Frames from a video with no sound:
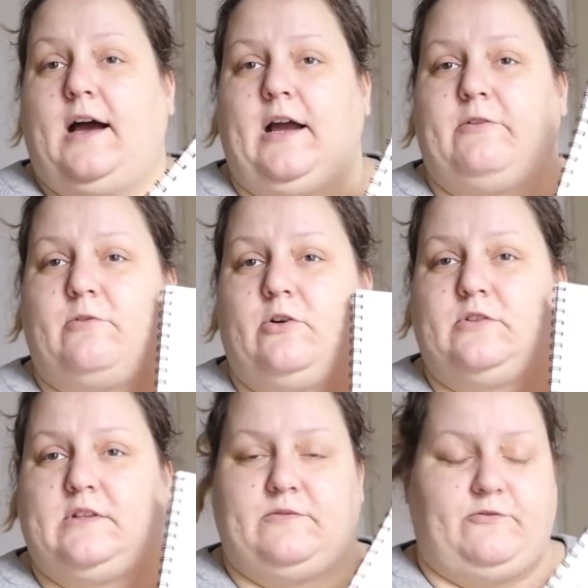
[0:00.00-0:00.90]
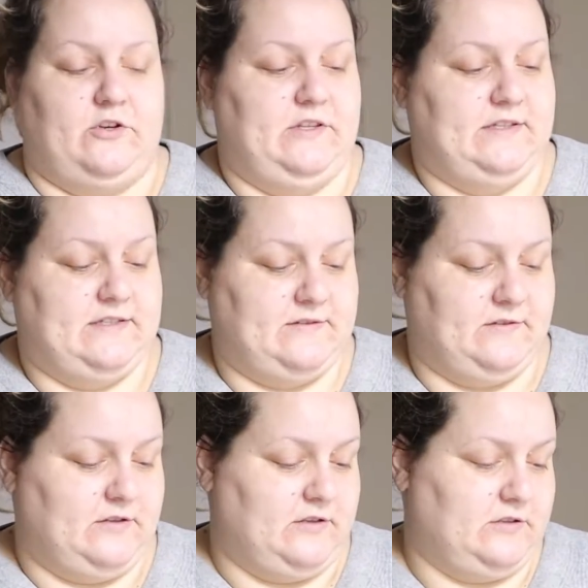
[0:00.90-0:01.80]
I wrote for this
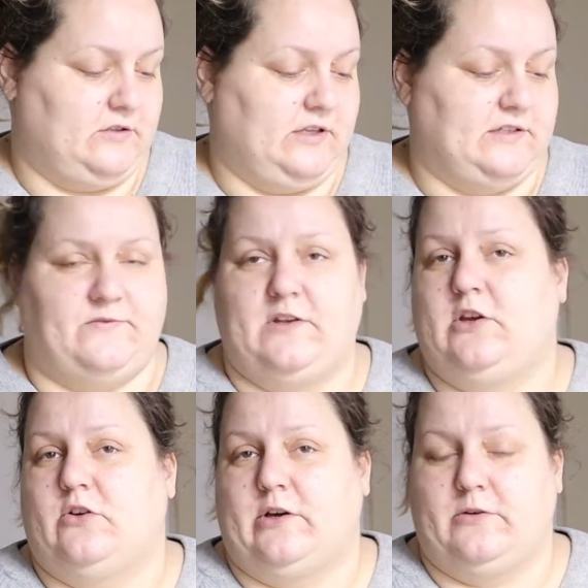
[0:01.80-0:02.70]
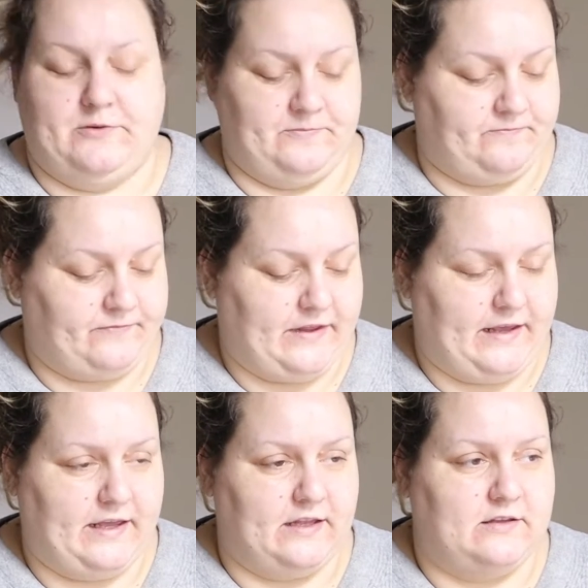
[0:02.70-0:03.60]
today's video now.
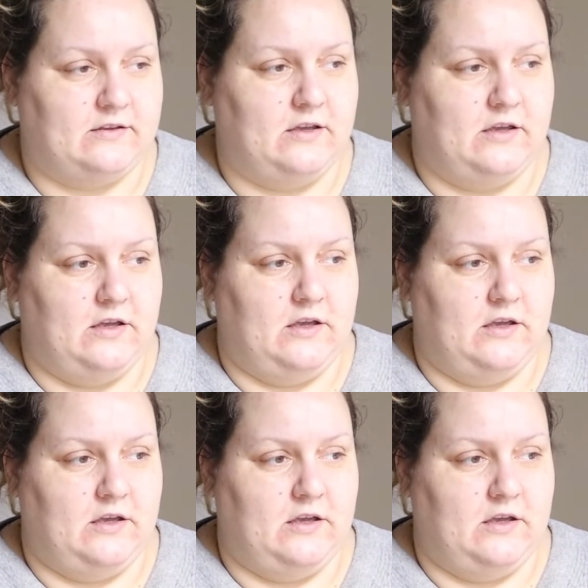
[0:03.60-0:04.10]
And